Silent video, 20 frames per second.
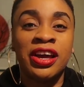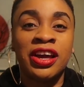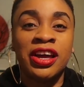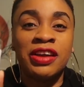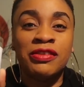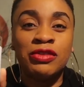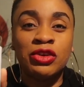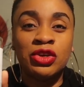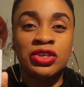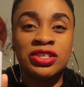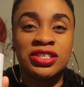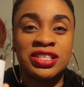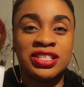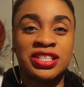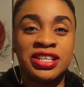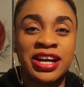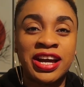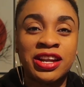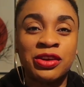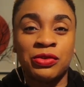If you use this,
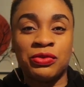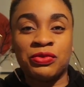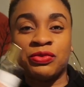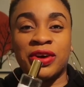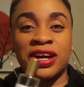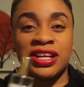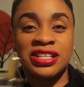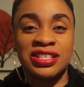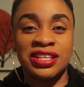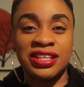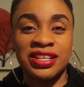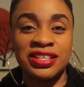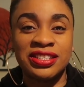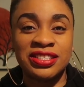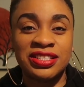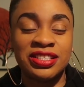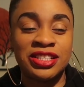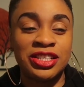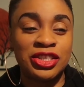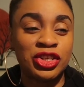it kind of fights against it.